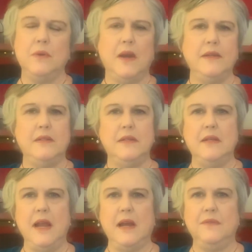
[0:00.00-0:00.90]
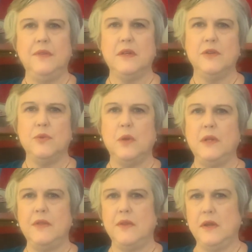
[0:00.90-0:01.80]
I didn't have the control I
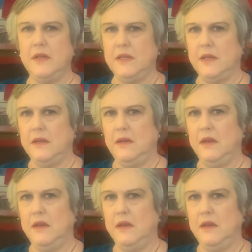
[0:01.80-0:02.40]
thought I did.